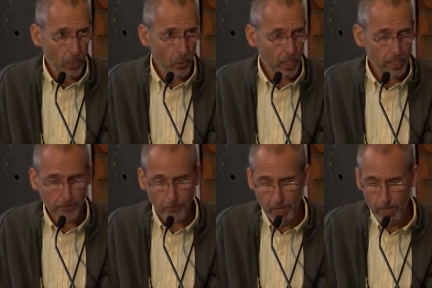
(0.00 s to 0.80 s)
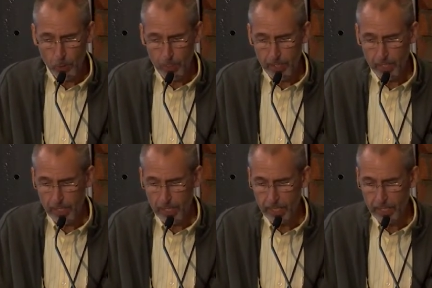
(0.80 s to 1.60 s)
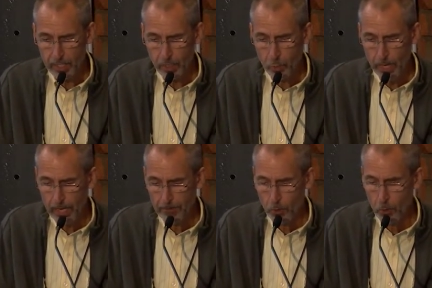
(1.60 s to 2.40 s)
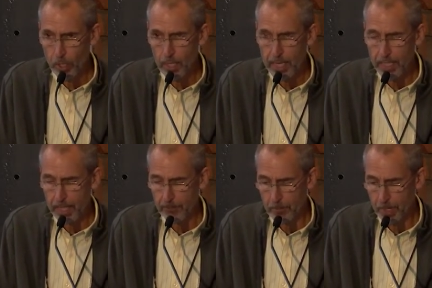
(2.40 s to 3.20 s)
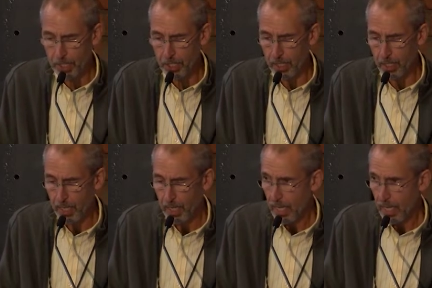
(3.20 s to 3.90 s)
whereas a framework is a way of organizing information